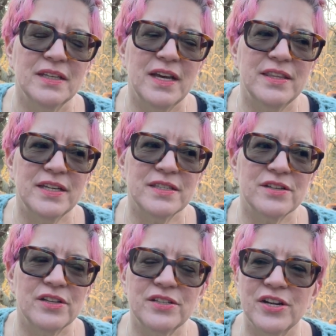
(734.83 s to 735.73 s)
think it's
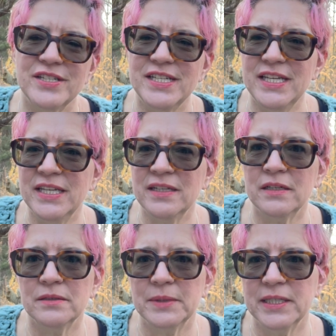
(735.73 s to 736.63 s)
called Tartine.
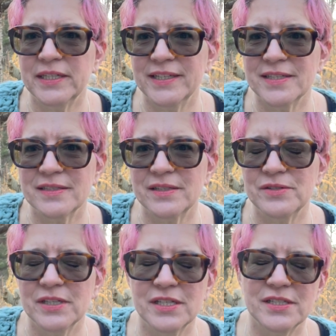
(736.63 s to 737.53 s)
Oh my goodness, so
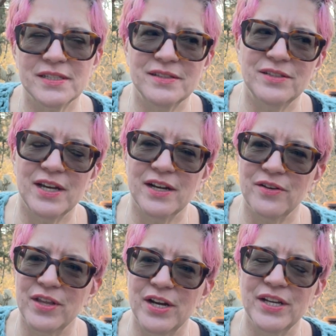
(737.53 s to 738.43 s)
delicious. You gotta
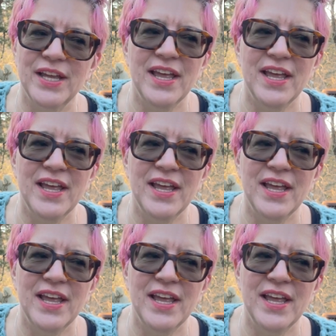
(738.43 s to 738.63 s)
go there.